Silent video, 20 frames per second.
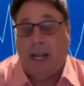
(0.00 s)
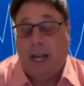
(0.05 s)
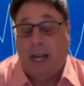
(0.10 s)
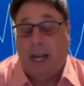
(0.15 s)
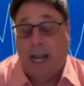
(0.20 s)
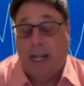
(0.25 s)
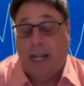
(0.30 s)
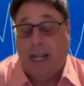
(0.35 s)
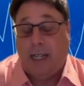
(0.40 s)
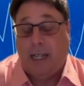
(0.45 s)

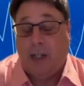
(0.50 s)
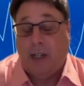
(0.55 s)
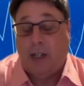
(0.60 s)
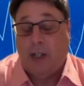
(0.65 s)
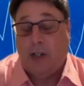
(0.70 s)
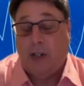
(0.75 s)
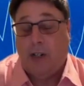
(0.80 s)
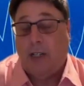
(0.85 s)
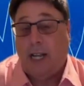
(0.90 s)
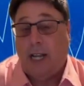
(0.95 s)
at the
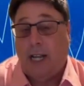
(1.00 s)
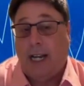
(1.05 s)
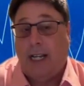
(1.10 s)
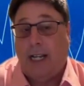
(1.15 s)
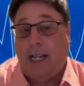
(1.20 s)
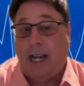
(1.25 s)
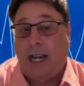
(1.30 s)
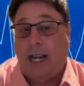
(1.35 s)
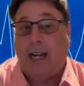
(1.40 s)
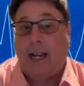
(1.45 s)
InsurTech
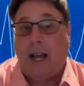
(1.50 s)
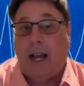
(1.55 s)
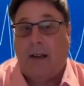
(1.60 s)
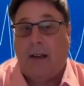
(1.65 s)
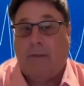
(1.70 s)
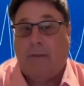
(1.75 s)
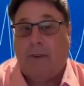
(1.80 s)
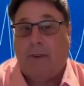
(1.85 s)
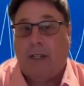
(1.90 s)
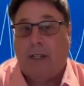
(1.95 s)
Connect
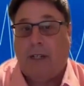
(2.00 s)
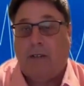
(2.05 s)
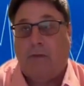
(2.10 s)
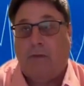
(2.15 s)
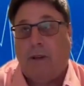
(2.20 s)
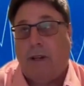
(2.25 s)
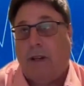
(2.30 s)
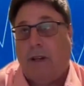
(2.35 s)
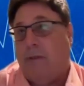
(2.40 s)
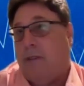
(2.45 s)
conference,
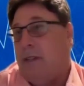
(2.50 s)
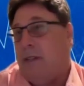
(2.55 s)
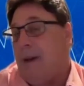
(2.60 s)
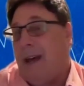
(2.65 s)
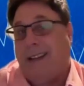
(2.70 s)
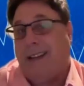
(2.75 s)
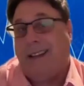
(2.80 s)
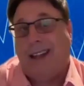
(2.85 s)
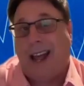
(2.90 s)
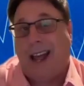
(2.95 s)
where there was
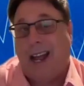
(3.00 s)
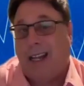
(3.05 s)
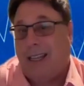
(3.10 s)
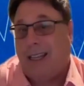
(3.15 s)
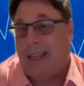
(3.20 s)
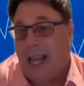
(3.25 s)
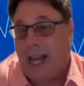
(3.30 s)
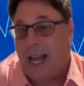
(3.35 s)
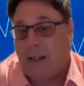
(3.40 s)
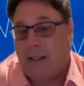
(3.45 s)
about
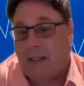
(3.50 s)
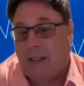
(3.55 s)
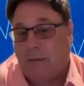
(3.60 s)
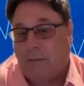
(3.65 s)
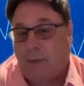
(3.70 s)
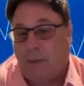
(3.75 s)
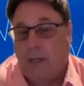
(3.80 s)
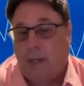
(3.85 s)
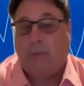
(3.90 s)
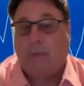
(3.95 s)

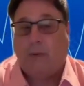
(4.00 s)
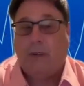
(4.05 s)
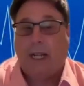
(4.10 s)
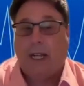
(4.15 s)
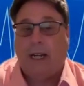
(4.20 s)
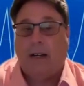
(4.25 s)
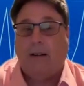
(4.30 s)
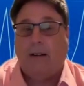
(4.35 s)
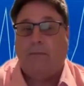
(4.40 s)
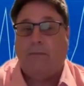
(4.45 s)
9,000 people
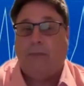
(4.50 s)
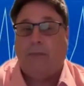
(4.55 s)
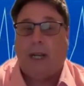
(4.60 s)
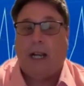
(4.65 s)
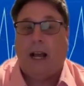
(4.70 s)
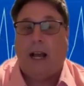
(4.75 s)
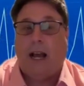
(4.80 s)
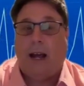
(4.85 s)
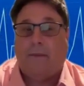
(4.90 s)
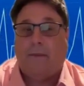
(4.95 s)
there,
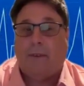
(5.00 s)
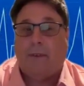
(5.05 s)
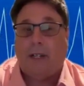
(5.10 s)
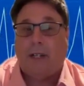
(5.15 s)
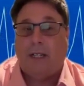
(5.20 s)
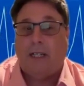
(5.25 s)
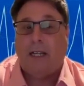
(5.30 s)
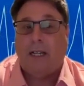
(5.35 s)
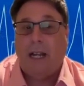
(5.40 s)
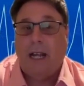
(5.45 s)
big
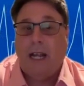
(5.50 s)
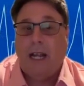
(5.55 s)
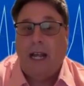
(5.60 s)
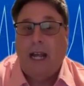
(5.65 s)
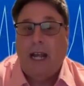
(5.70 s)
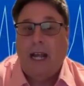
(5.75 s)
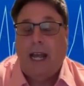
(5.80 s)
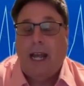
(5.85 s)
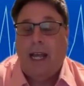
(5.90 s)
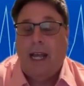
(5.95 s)
conference.
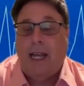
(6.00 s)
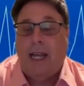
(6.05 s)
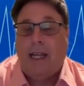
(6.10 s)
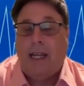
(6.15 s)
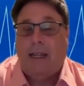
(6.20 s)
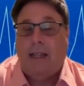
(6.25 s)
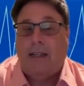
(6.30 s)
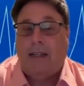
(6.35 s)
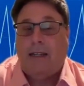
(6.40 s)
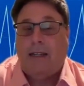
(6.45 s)

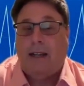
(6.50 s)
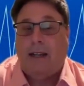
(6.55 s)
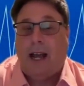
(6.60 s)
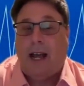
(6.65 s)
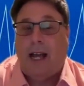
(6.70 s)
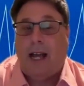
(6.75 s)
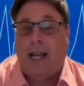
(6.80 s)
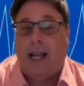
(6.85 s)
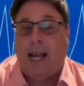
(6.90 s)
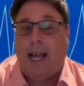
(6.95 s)
And
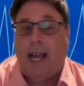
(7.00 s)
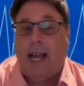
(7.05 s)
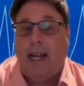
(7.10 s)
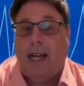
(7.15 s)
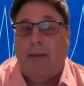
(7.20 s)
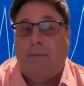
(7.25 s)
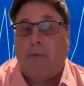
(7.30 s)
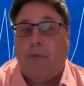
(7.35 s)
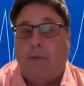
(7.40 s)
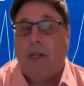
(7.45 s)
I had
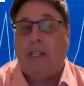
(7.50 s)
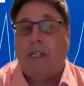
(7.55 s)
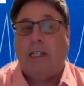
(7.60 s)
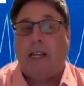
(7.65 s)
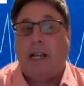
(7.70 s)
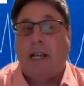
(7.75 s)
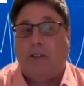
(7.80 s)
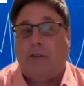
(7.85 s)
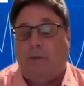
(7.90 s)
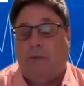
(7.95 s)
a
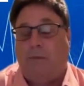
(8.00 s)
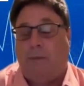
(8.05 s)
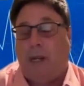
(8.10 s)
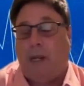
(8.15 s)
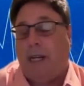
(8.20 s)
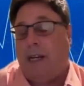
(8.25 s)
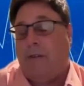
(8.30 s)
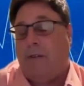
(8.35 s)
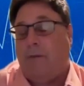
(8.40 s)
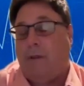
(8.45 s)
pre-scheduled
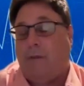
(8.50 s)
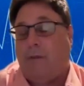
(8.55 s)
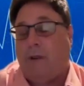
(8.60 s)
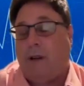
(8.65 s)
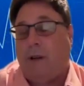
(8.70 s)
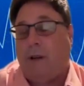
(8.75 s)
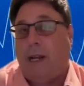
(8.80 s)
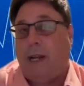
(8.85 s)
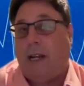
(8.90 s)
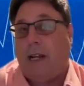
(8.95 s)
meeting with
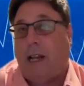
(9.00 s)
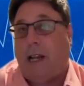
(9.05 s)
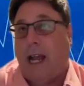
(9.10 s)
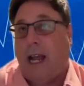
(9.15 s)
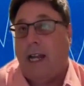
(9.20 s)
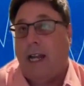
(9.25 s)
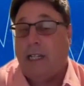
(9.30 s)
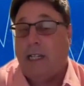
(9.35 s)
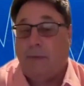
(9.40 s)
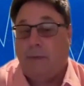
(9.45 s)
one of my
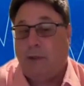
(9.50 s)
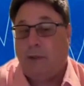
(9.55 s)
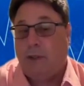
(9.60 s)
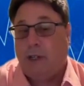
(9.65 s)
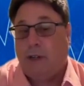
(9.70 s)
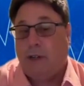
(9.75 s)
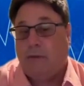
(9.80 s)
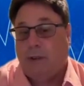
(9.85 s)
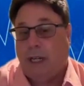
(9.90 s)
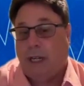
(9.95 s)
clients,
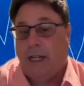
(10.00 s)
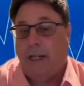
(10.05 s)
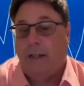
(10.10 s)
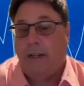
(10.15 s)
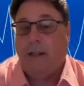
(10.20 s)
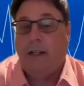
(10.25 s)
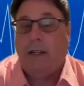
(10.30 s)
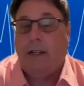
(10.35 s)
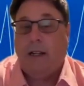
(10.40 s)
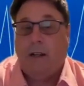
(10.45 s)
Munich Re,
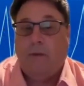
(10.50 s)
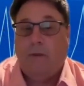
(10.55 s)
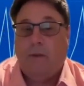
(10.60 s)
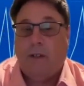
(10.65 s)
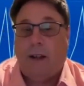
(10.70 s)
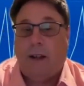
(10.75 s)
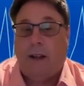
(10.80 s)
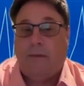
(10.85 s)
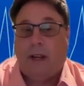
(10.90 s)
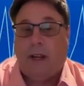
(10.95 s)

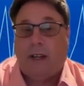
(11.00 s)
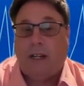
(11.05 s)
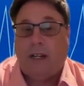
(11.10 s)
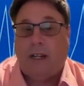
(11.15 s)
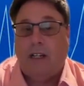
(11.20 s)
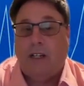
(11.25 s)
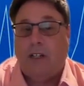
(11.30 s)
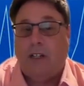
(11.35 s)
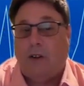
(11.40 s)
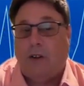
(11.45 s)
which I've done
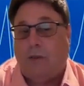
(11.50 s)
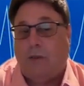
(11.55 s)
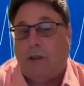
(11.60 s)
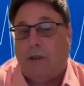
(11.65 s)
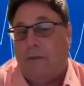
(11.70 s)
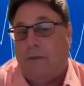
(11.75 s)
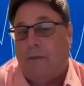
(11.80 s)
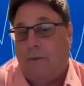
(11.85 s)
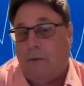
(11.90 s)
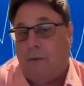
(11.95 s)

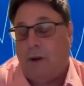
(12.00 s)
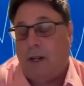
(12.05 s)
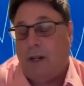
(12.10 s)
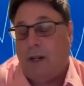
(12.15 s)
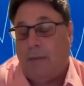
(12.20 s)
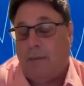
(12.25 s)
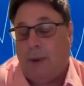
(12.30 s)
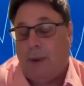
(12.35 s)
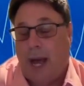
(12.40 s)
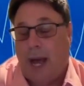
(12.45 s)
consulting for
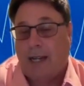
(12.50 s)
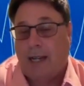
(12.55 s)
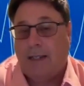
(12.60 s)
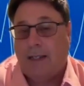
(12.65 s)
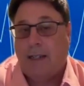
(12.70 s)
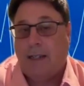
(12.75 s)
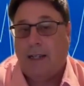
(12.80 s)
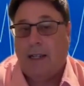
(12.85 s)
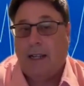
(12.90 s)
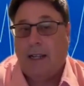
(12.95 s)
in the
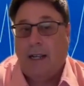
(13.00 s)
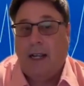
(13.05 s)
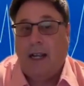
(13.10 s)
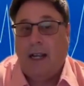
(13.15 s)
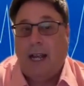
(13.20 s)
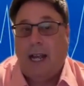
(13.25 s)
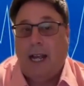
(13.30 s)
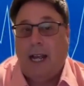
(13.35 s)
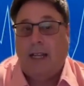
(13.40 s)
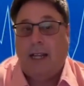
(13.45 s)
past.
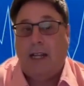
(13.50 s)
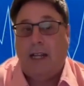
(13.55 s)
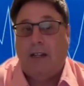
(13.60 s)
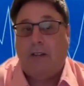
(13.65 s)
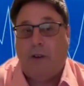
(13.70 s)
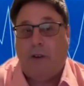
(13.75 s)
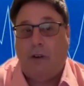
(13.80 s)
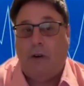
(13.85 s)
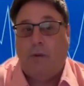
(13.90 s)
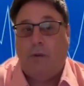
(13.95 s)
And they
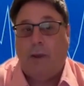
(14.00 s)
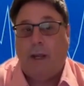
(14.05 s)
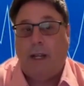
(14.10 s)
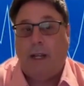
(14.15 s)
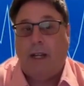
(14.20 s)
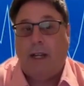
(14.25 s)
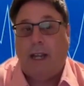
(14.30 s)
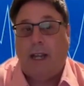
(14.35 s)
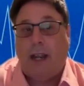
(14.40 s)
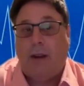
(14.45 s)
told me
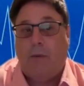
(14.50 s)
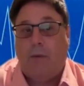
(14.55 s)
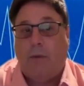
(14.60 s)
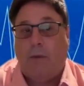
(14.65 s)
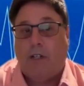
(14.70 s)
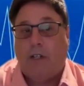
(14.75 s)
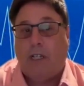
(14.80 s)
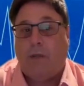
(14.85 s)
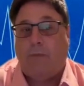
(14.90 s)
that they were